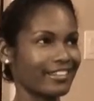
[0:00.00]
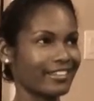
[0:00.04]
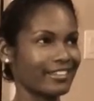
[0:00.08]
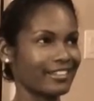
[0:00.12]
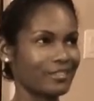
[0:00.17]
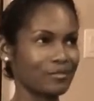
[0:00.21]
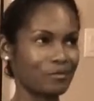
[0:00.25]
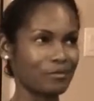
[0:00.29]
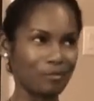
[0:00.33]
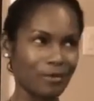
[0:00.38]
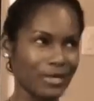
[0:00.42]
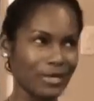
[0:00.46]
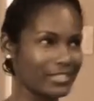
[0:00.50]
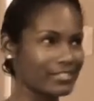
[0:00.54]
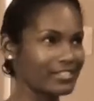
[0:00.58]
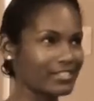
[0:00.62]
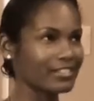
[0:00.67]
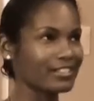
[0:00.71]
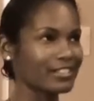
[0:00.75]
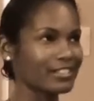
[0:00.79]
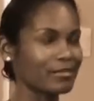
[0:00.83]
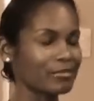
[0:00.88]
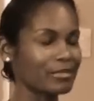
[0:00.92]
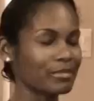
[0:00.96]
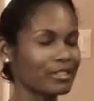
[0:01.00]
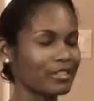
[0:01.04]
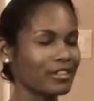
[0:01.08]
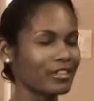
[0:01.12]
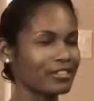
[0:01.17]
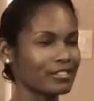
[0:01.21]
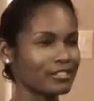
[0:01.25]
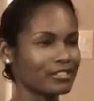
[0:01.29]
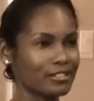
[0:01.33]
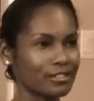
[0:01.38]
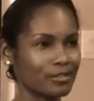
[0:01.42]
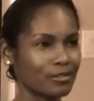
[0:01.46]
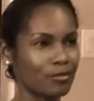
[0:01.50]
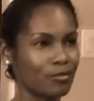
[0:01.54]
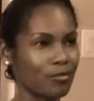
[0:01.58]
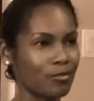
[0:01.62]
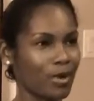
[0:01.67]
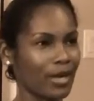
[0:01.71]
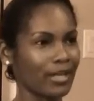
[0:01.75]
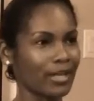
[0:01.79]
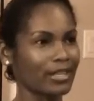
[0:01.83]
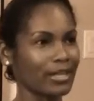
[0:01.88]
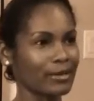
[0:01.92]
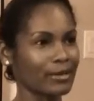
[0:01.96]
and then went to Columbia Law
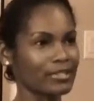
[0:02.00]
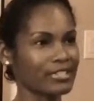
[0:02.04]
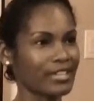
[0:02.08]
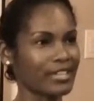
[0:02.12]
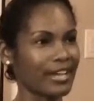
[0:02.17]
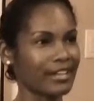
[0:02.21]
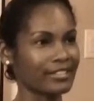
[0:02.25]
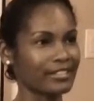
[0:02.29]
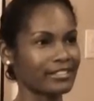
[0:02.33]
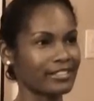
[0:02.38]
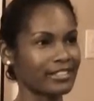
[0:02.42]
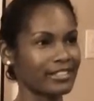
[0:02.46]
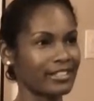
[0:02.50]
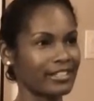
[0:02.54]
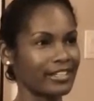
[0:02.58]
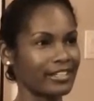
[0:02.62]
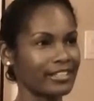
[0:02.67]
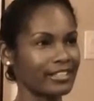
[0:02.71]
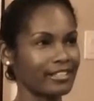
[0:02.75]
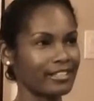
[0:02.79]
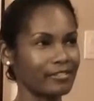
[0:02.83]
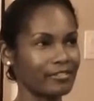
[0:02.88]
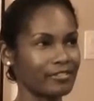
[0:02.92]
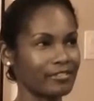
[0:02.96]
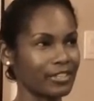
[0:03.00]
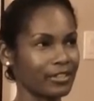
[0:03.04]
School while I was acting.